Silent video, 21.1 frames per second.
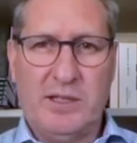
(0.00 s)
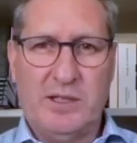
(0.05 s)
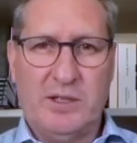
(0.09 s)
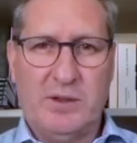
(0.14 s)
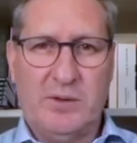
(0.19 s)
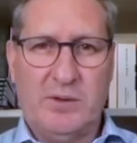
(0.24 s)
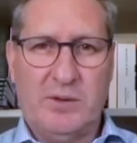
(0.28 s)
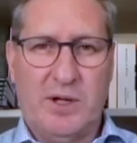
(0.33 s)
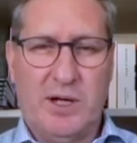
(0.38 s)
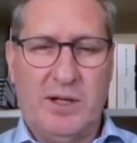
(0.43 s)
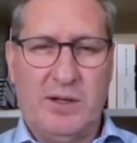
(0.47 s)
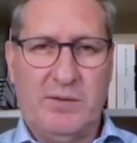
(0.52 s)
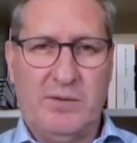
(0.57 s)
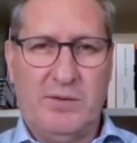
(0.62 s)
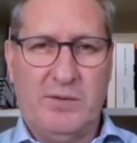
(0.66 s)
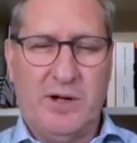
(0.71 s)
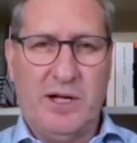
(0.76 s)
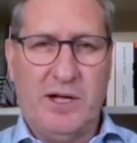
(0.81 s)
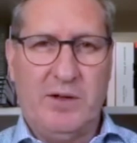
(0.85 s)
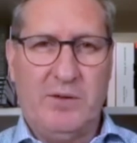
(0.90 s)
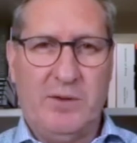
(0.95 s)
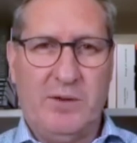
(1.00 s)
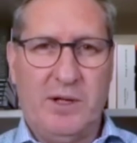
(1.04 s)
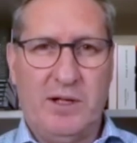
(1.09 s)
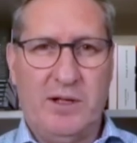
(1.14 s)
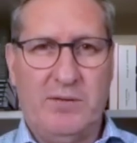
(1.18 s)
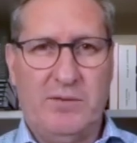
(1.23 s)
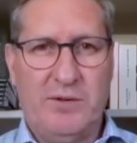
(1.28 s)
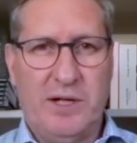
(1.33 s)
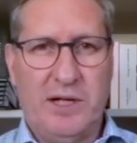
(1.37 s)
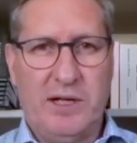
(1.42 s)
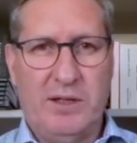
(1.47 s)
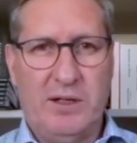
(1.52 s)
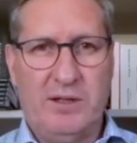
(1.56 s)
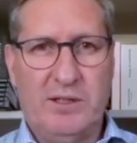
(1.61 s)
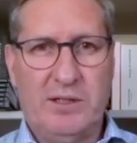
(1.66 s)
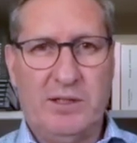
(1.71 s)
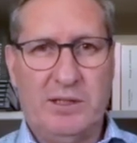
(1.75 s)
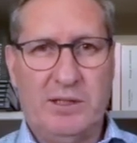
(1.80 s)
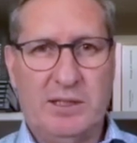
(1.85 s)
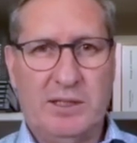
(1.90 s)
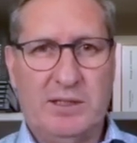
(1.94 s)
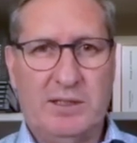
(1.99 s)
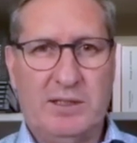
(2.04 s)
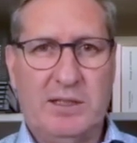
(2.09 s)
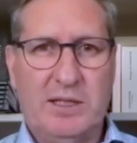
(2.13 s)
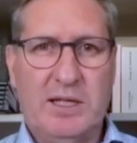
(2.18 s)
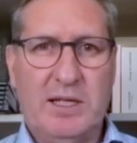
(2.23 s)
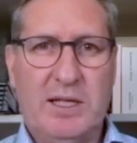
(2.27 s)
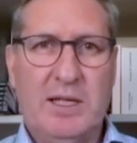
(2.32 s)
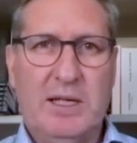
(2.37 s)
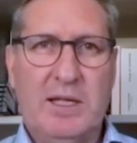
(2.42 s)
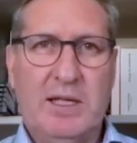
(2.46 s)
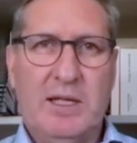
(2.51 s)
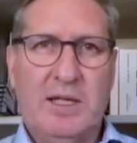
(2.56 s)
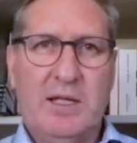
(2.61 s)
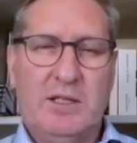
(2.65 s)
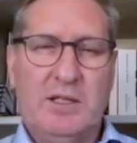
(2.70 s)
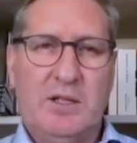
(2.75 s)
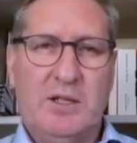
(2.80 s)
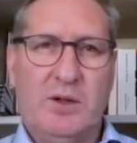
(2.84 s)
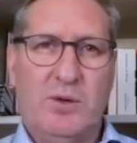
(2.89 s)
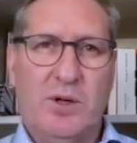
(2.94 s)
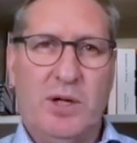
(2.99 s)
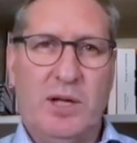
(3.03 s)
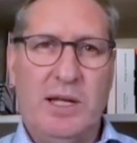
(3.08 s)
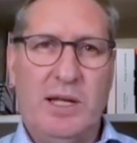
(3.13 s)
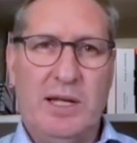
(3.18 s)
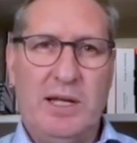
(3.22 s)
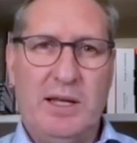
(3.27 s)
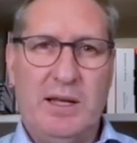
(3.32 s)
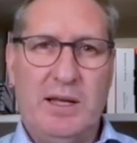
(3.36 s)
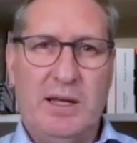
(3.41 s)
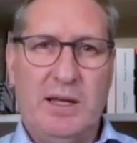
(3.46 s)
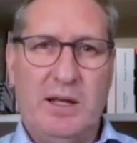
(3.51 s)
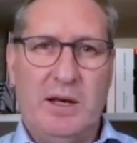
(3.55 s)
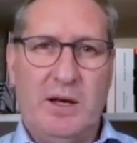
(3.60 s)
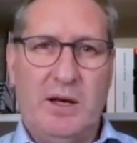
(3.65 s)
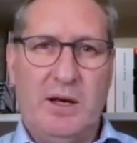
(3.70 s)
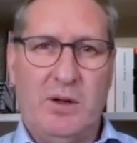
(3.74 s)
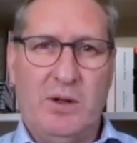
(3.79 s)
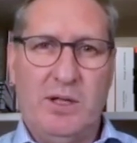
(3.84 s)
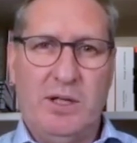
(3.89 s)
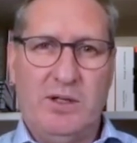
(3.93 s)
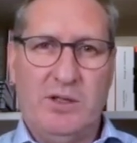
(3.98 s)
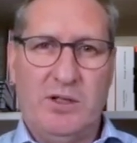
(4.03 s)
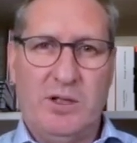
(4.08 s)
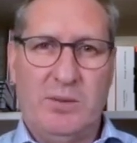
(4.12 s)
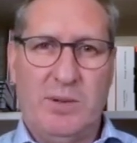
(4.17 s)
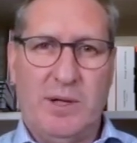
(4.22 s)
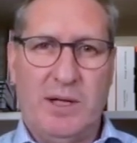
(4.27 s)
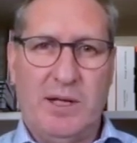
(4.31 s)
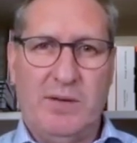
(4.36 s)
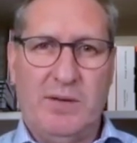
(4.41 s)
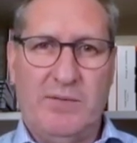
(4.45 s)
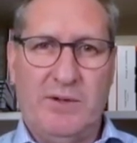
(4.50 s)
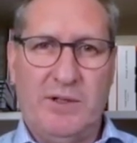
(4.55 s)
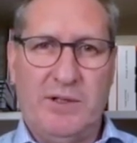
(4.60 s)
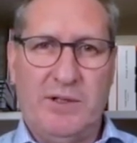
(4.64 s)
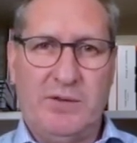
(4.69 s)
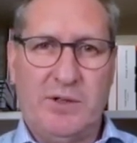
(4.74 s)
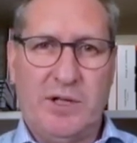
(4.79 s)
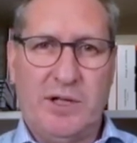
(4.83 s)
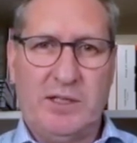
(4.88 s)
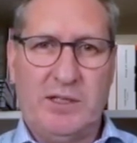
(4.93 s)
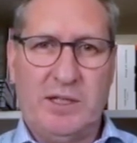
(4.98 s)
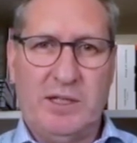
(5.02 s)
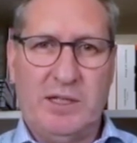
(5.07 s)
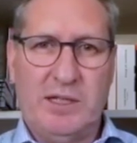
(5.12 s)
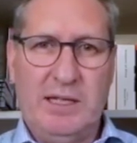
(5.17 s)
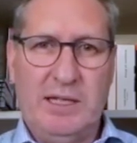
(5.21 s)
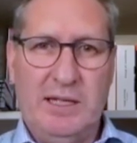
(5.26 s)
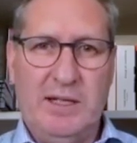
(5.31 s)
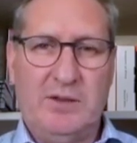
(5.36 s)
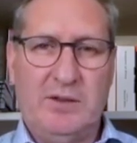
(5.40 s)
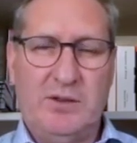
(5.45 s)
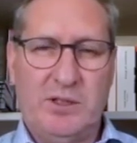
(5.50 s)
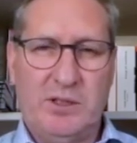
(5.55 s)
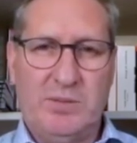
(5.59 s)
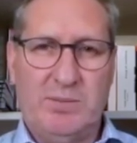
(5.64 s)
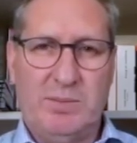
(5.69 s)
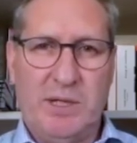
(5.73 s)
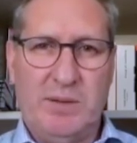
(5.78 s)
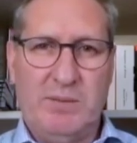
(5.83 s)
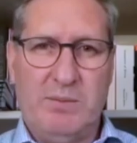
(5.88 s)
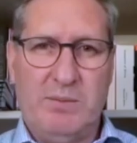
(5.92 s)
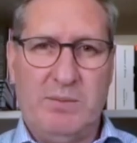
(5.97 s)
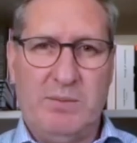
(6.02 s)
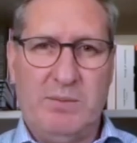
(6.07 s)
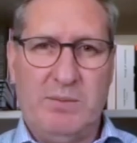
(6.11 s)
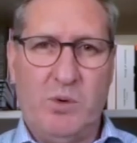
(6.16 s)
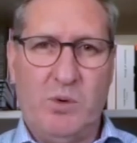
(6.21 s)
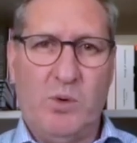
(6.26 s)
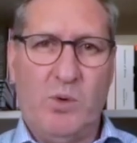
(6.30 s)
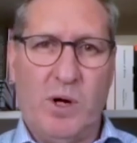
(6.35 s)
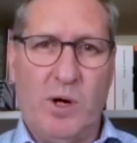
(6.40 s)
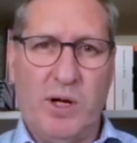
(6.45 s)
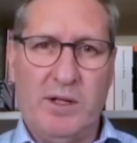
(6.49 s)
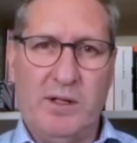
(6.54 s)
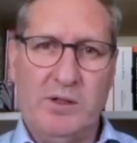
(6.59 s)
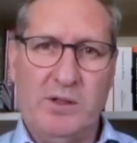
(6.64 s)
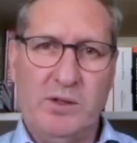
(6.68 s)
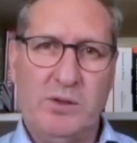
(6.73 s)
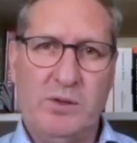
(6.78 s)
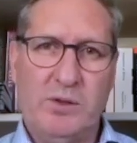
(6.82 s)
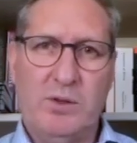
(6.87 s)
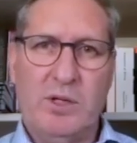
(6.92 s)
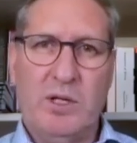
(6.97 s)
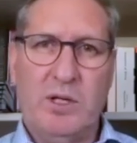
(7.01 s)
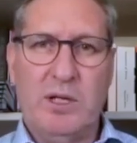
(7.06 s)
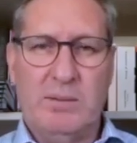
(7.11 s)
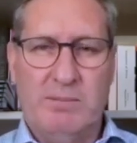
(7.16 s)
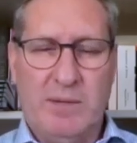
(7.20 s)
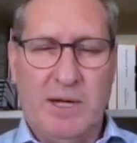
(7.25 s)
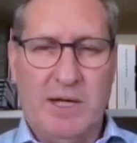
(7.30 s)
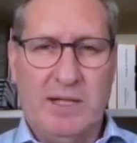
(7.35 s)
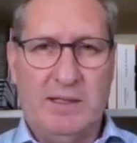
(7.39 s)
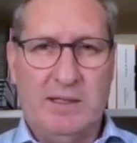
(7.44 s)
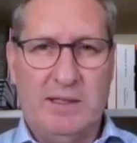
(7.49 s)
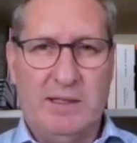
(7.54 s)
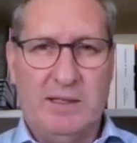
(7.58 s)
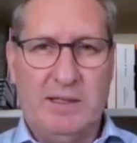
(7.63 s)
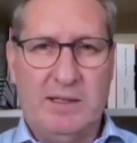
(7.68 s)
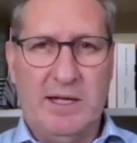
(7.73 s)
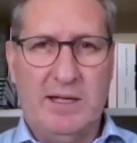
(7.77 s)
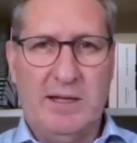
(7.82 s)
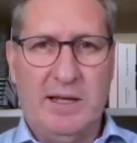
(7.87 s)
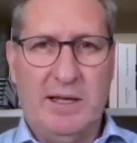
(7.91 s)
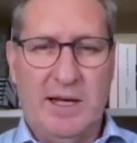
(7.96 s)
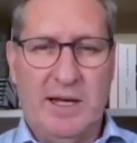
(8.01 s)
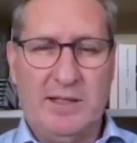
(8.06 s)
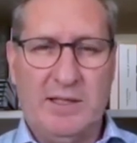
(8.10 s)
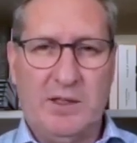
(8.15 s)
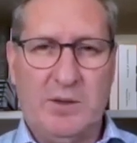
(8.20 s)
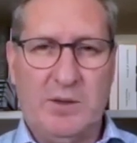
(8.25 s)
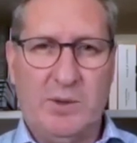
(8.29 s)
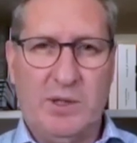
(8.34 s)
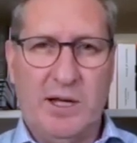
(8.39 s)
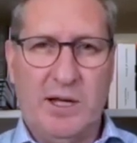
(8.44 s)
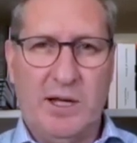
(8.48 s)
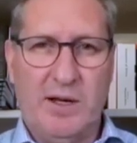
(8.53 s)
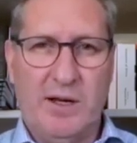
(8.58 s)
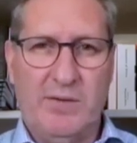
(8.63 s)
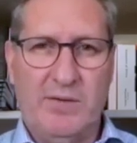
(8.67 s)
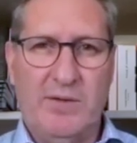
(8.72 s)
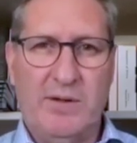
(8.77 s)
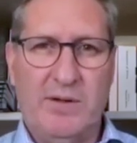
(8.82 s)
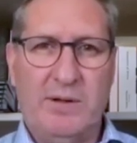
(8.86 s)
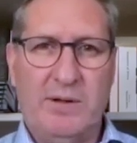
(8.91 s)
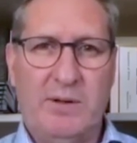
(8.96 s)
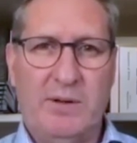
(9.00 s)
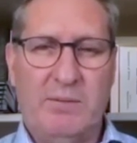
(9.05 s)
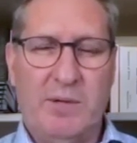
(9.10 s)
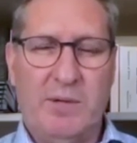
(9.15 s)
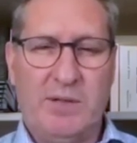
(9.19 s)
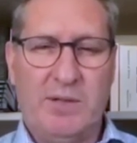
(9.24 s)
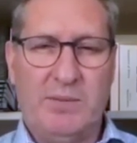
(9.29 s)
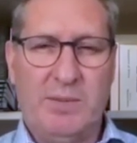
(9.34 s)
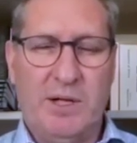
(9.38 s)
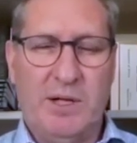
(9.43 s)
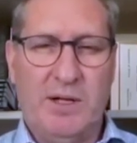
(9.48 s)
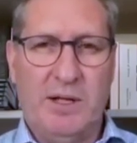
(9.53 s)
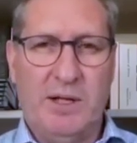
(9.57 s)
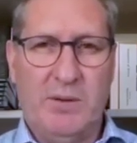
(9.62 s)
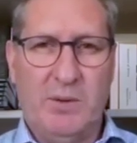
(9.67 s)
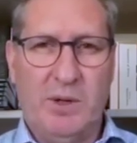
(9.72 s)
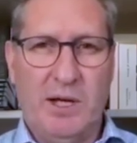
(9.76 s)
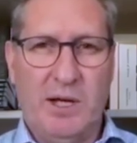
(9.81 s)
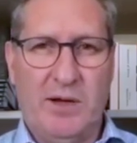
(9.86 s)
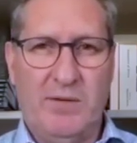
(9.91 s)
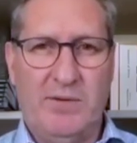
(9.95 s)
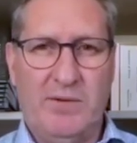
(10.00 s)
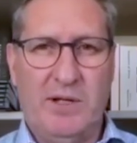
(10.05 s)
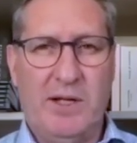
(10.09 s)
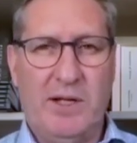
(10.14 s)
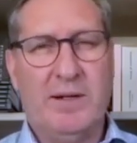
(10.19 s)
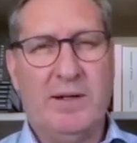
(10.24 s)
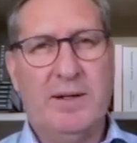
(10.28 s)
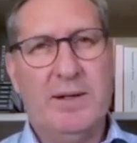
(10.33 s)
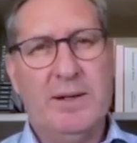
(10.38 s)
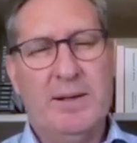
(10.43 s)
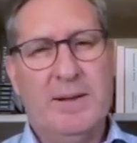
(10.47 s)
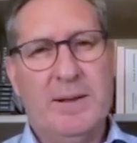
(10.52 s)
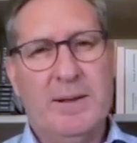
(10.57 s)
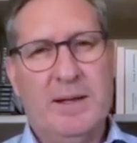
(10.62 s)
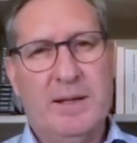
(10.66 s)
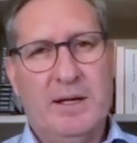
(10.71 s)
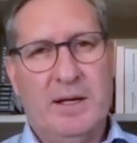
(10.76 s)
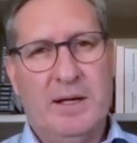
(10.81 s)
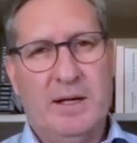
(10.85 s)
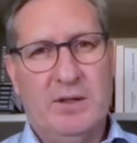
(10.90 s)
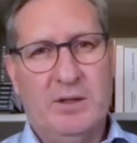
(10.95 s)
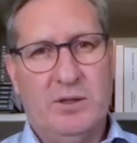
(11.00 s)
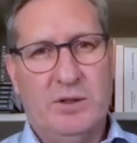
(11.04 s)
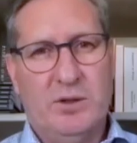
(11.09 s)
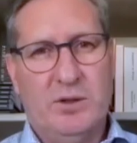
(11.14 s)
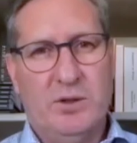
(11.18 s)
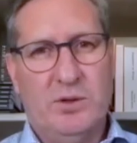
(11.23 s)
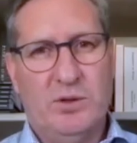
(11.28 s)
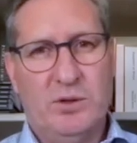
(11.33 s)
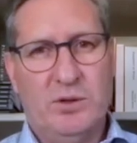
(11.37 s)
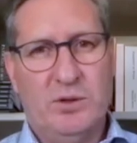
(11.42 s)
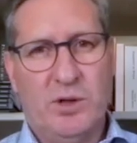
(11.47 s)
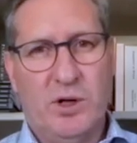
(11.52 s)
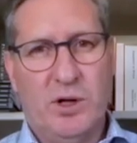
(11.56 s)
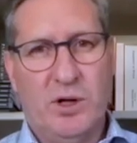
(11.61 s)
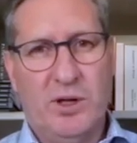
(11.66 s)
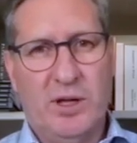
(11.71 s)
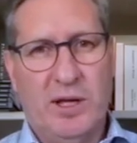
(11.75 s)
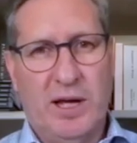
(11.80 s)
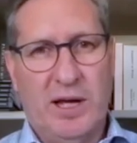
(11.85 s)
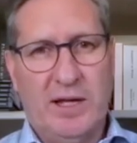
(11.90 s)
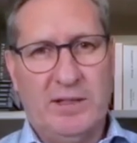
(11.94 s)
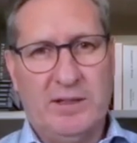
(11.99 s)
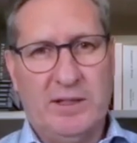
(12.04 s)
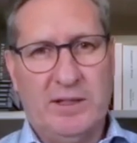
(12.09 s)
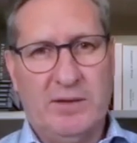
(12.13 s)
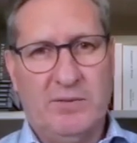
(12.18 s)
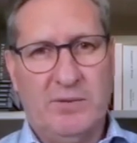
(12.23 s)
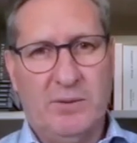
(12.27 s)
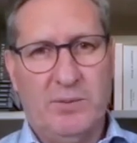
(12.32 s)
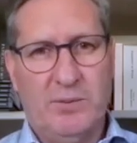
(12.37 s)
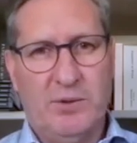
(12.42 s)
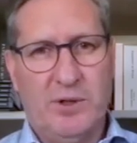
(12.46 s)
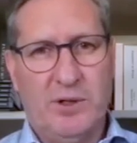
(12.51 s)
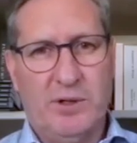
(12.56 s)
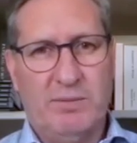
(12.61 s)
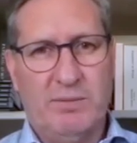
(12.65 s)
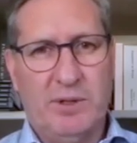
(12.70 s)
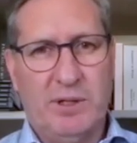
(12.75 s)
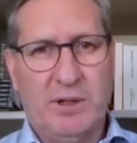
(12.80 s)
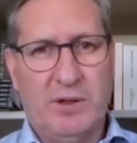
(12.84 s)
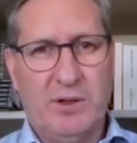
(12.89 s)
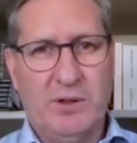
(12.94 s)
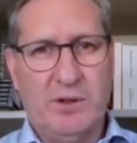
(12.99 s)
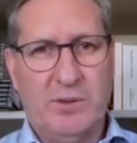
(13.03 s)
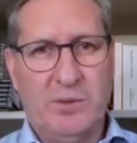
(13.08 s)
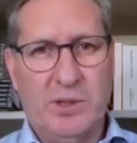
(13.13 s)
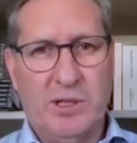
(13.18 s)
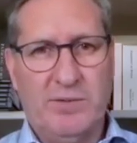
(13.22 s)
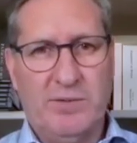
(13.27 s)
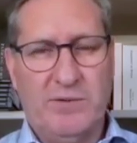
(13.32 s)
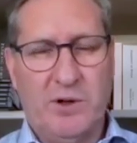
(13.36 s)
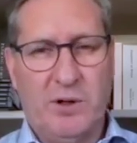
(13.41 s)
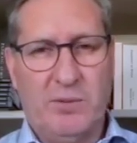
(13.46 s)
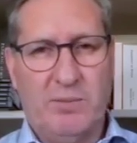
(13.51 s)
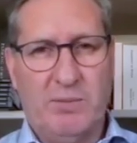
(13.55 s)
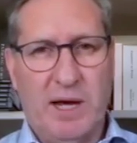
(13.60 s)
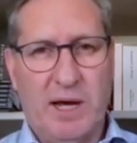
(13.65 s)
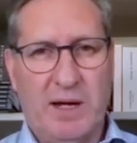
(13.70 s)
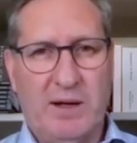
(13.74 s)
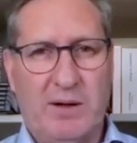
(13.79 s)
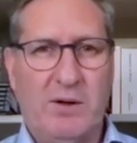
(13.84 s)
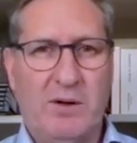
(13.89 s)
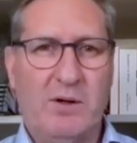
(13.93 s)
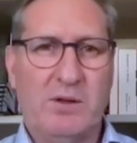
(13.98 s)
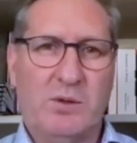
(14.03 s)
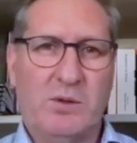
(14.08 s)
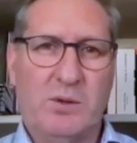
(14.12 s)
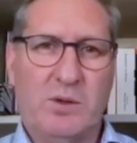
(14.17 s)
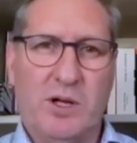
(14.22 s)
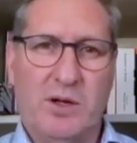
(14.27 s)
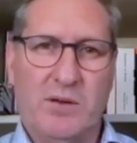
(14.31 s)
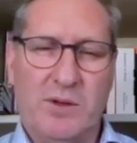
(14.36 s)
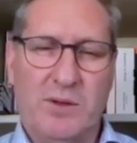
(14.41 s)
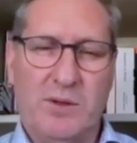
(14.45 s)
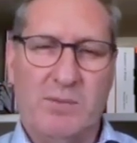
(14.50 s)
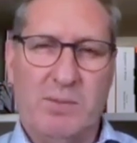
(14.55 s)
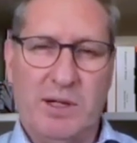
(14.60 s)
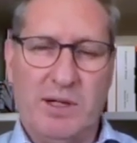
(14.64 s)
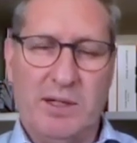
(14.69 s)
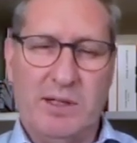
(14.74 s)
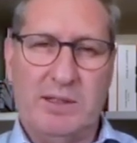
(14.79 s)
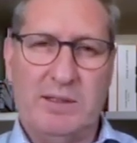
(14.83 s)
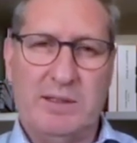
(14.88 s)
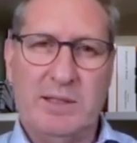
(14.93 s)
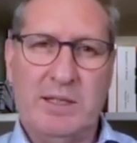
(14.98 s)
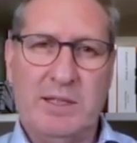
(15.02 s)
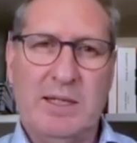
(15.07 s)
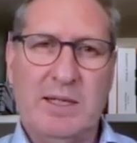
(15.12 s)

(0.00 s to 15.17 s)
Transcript: around freight rail, freight logistics. So really, the whole issue about infrastructure needing to spend more, one, to maintain the assets we have much better than we have done, and two, to grow the asset footprint, because we've got backlogs all over the place,